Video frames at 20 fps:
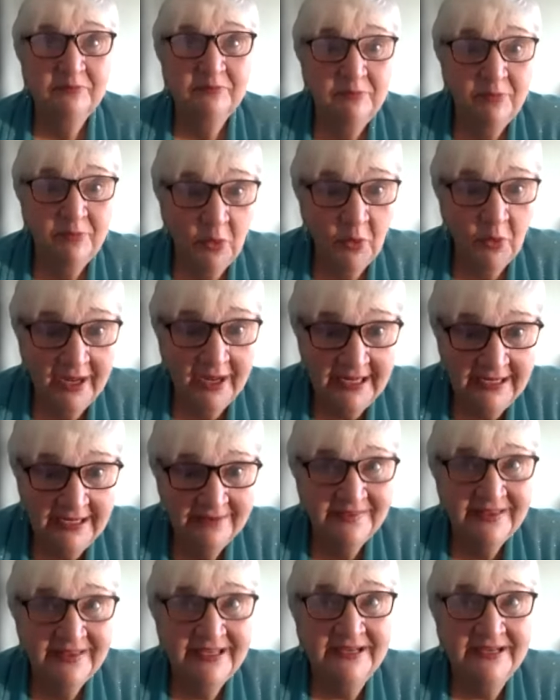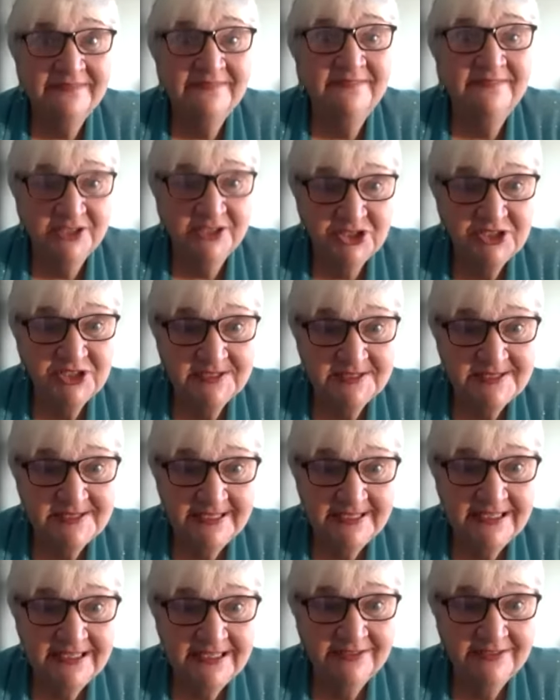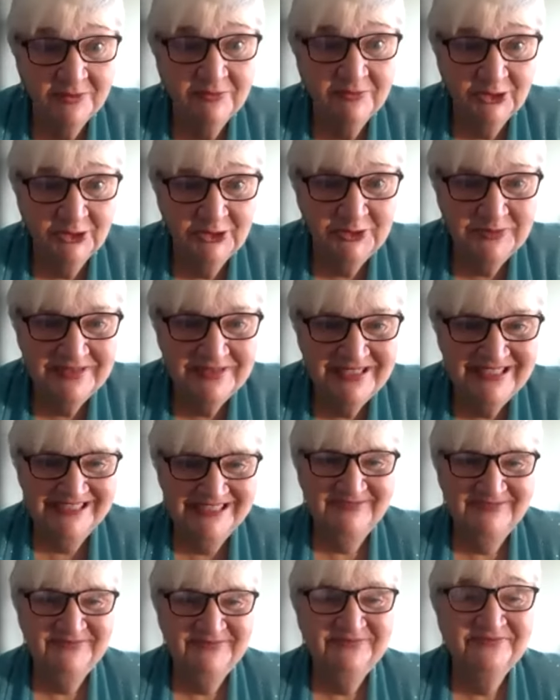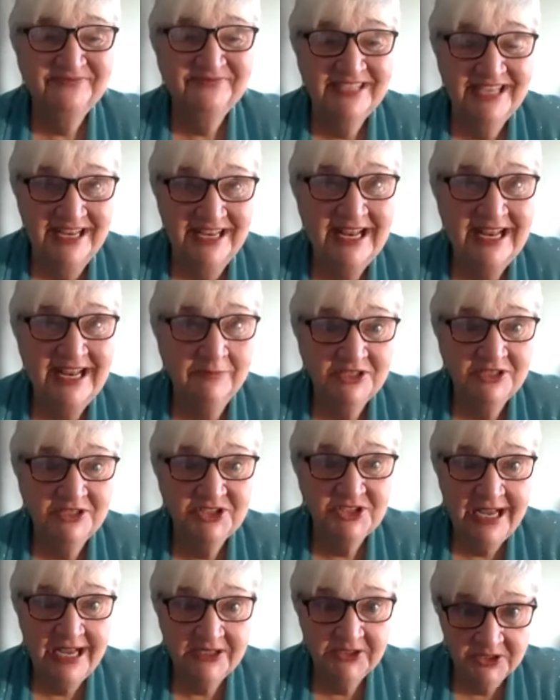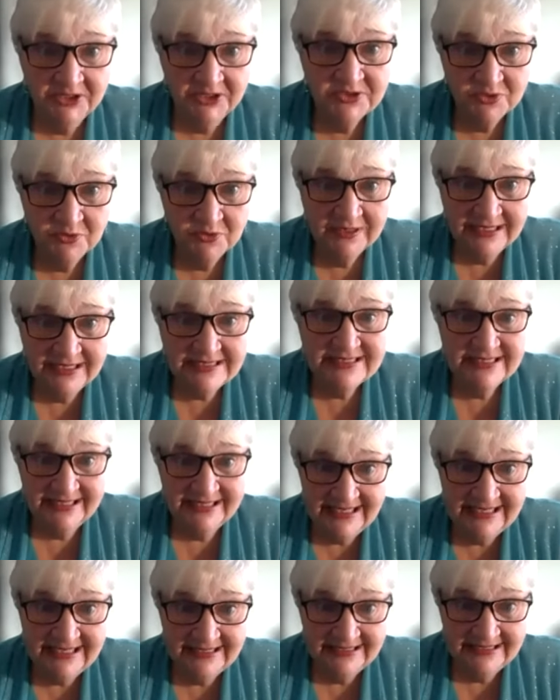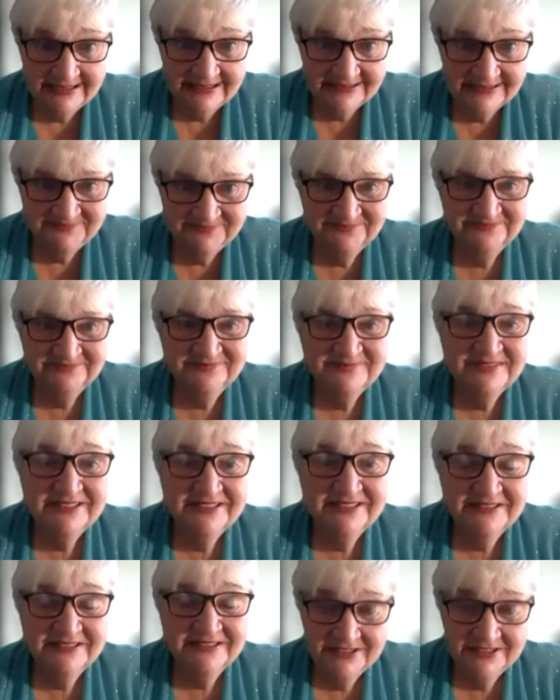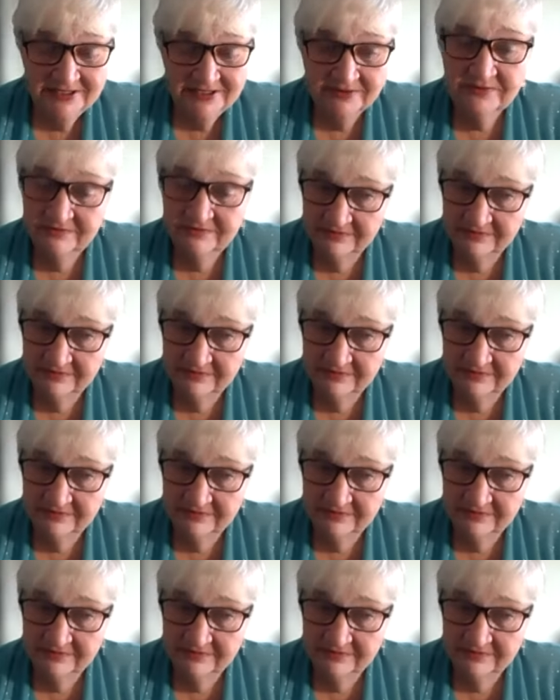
Boy, the efficiency of a broom and how much I'd used one as a kid to